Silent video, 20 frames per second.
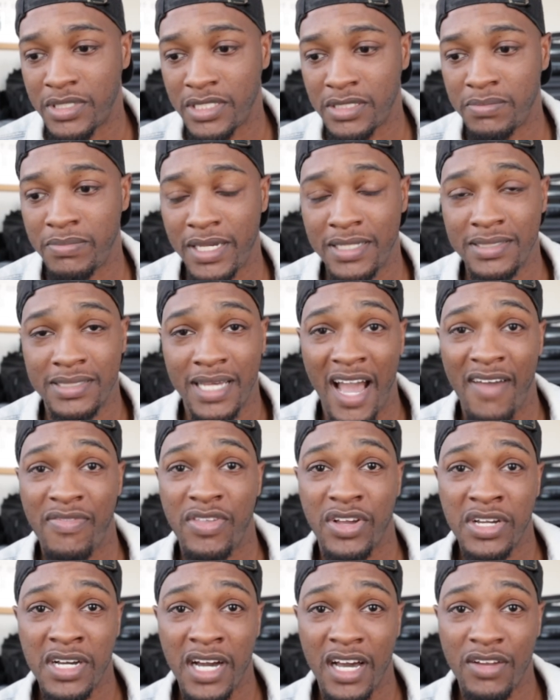this means I have
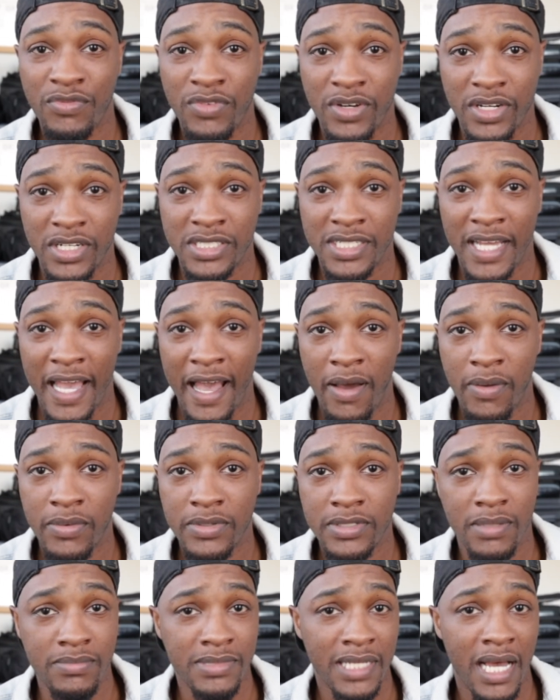to cut footage down.
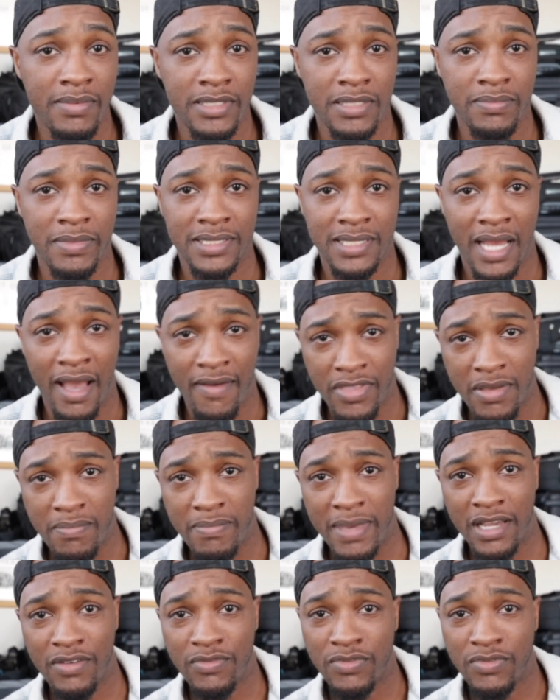Sometimes it means I have to make